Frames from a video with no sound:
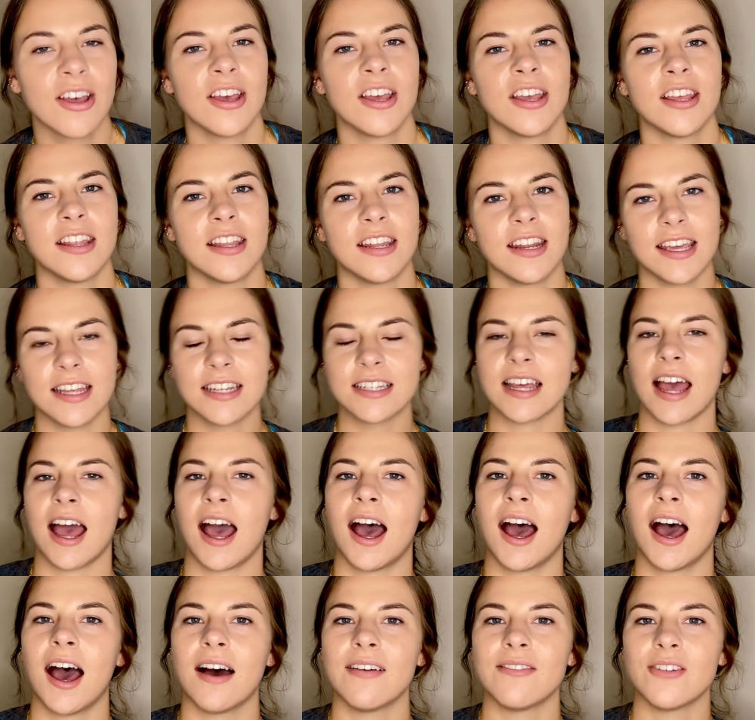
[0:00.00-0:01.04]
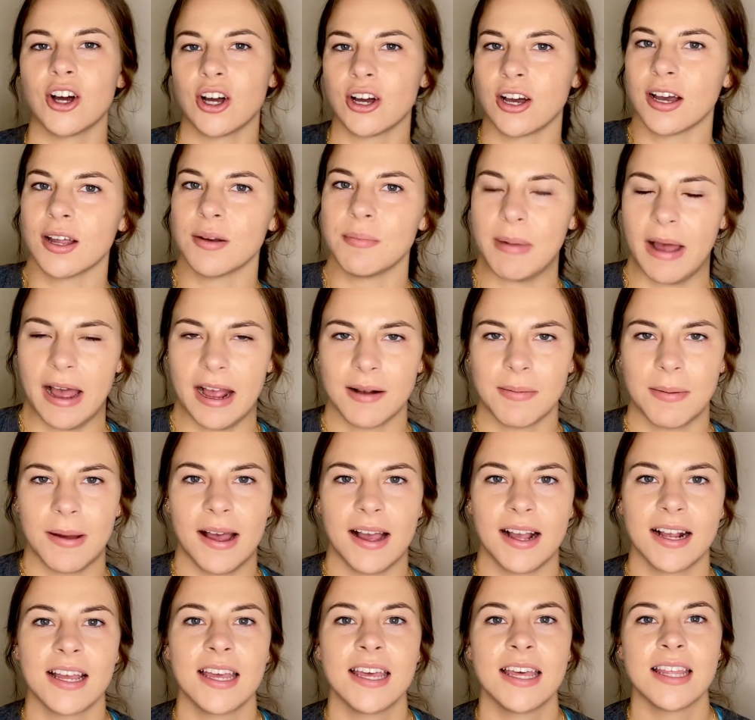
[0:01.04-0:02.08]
you need to have a good backpack.